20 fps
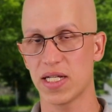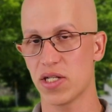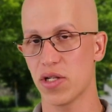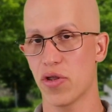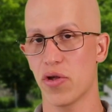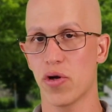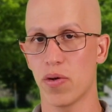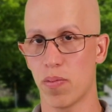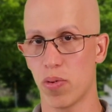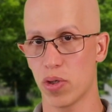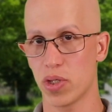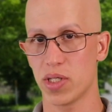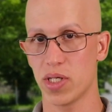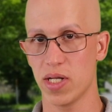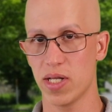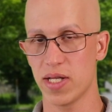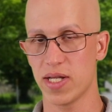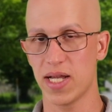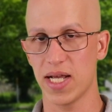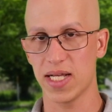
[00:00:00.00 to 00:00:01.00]
That's the third
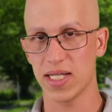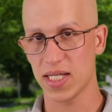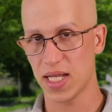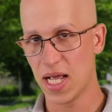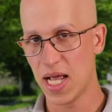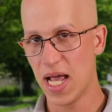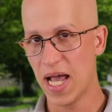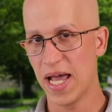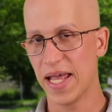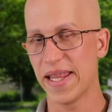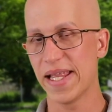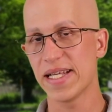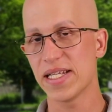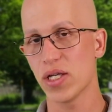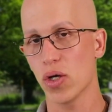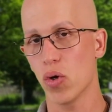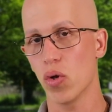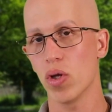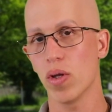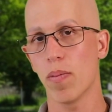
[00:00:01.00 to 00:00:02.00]
portion of the test, and
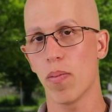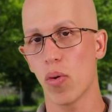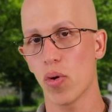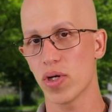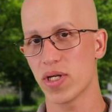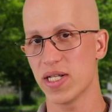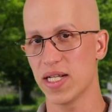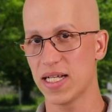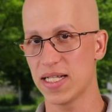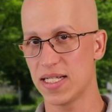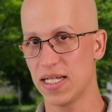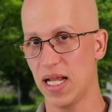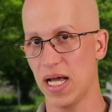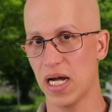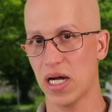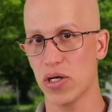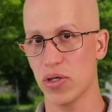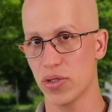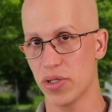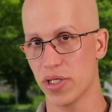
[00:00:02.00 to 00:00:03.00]
that's the only portion that's
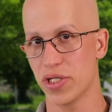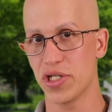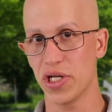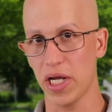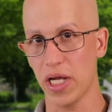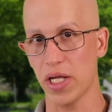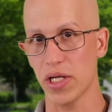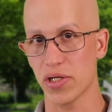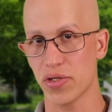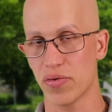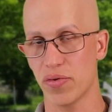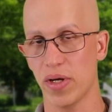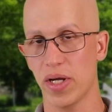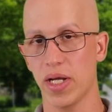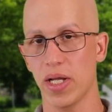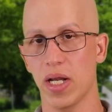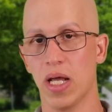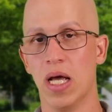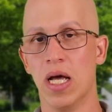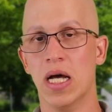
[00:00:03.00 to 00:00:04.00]
not going to change,
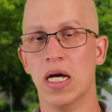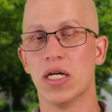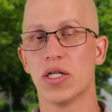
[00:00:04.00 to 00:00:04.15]
right?